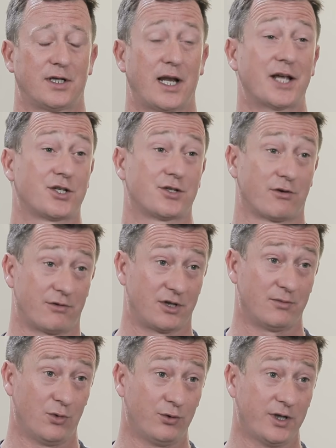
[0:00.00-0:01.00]
The lectures are
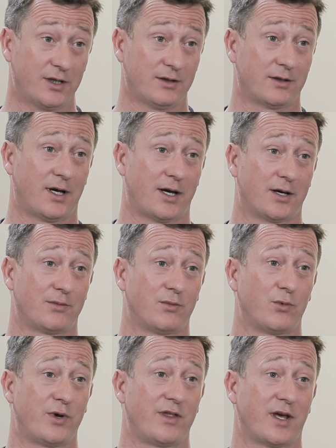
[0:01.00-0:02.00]
in the morning.
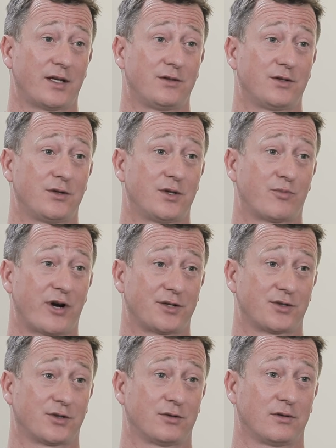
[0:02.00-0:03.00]
We then do the
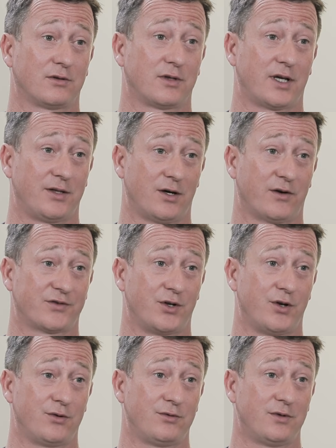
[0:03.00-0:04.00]
practical in the
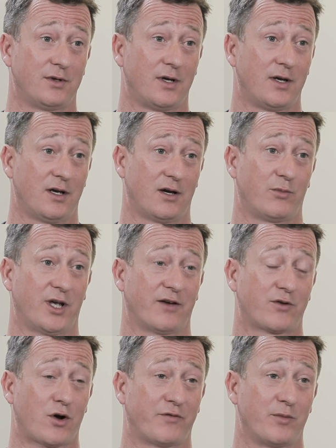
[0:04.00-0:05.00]
afternoon, and we
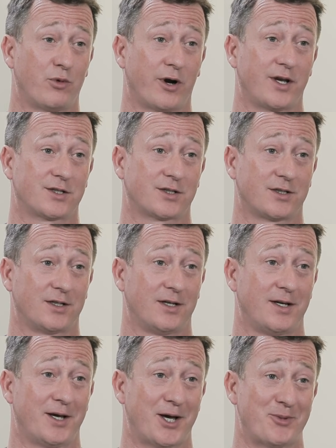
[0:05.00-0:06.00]
have coffee breaks
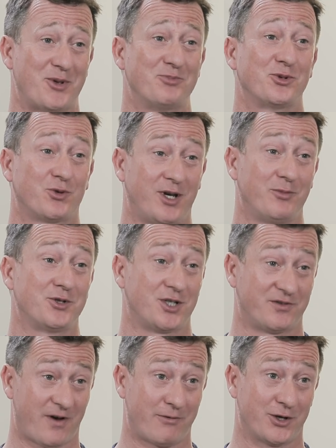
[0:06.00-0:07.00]
in between,
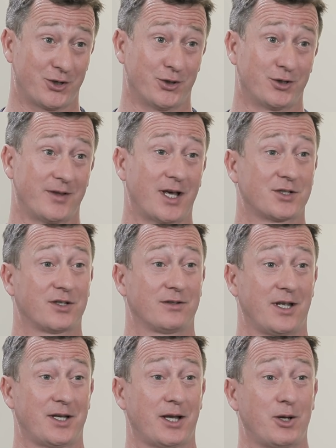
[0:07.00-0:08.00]
which is very good, and that's
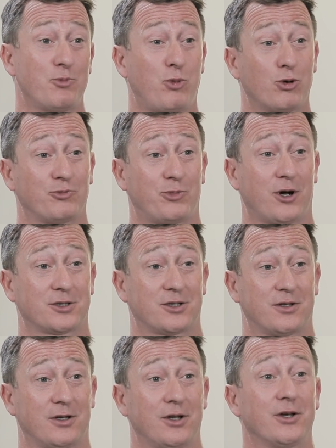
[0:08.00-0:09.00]
an important
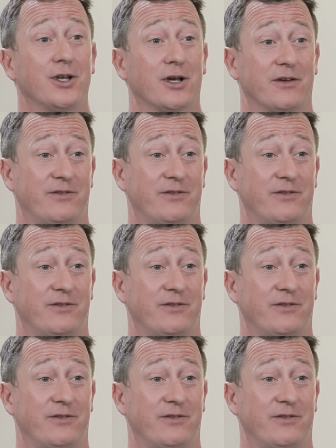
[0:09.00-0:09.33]
part of the learning,